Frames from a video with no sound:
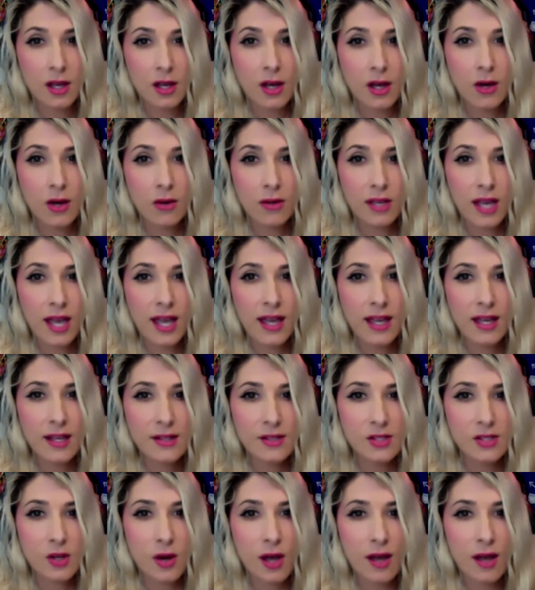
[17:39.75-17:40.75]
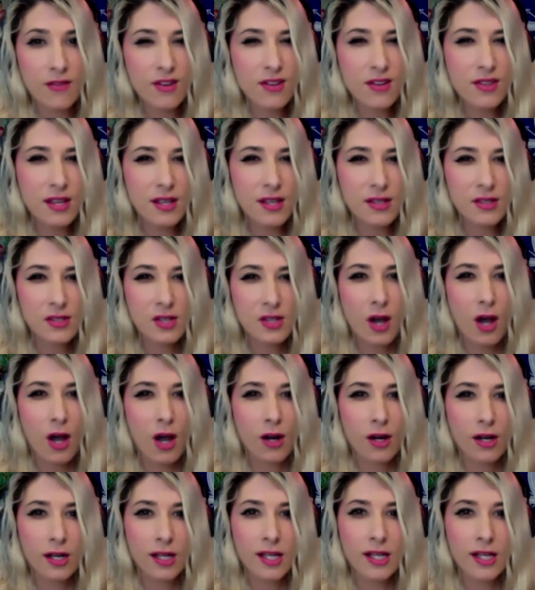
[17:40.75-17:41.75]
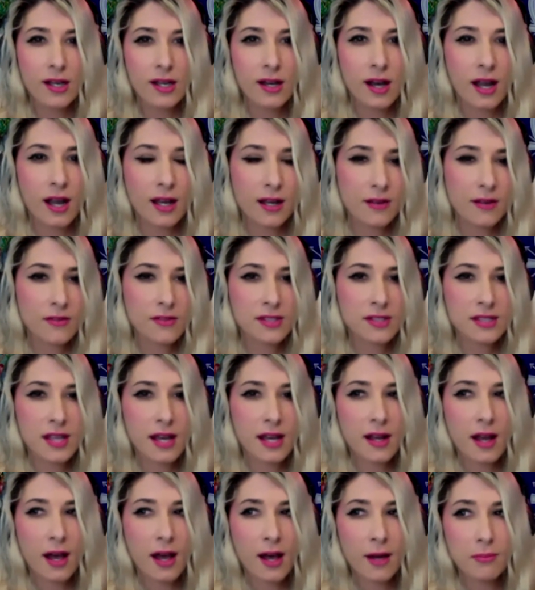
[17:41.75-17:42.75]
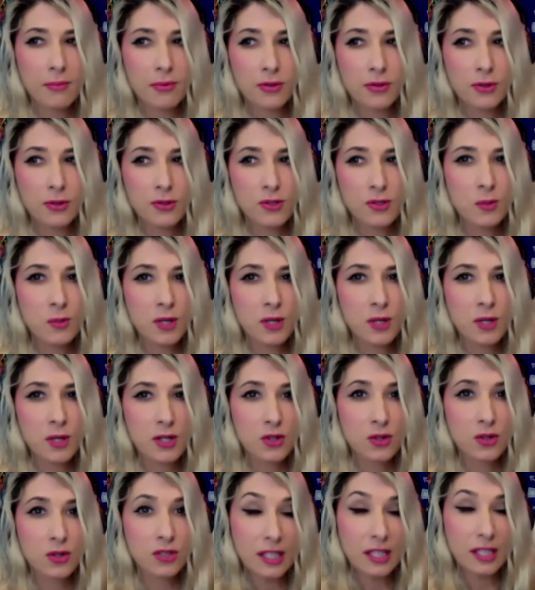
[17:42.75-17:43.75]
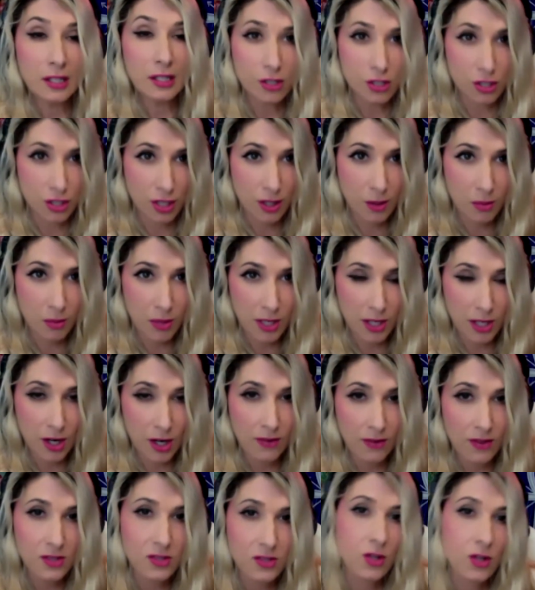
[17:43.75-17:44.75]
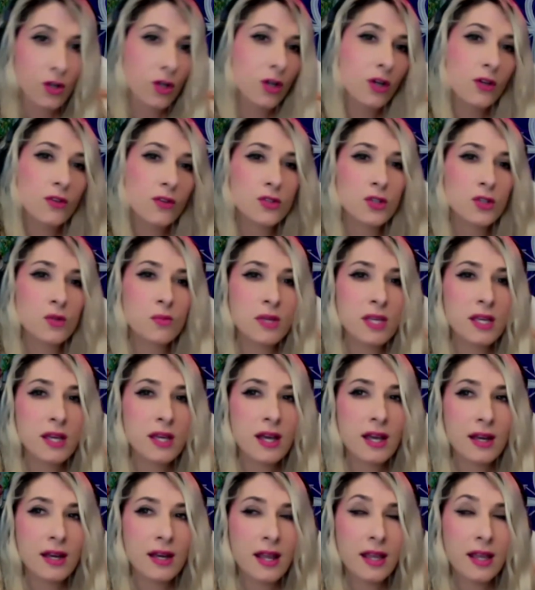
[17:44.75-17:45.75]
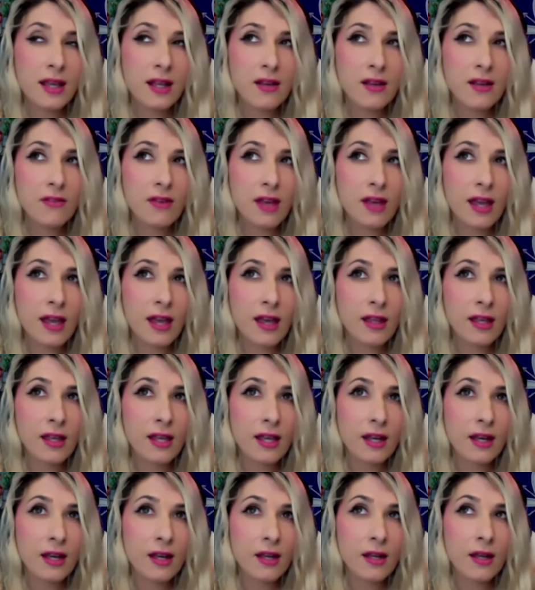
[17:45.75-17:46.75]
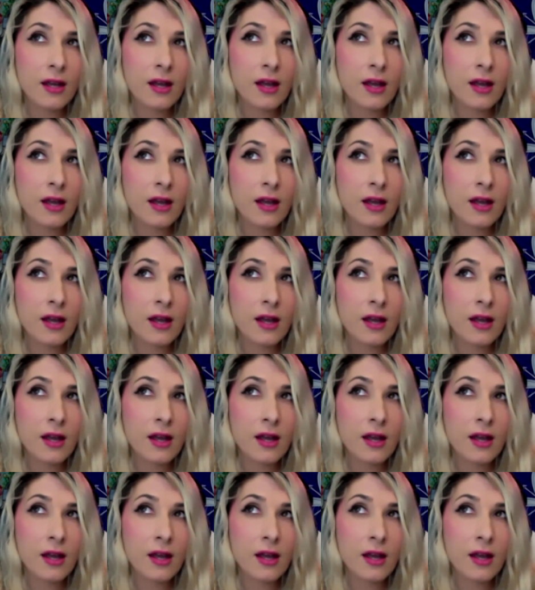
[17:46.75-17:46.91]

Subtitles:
Okay, and so everything's already kind of set up through spiritual leadership here on this earth to be a negative alien